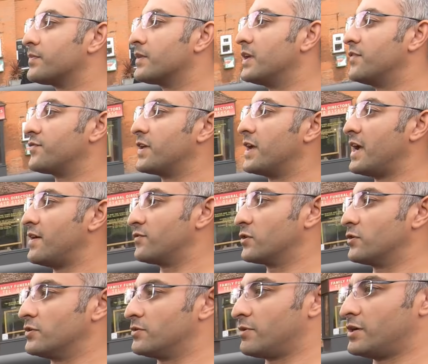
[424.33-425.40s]
if they haven't
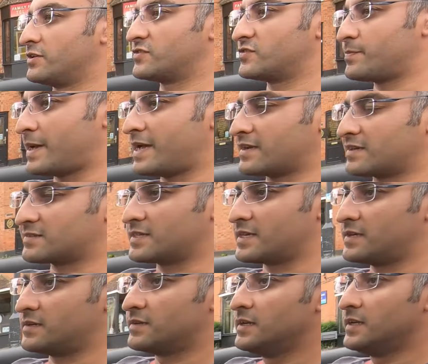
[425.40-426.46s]
got the right spec,
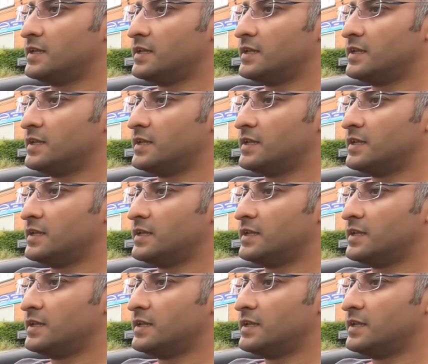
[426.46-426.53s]
then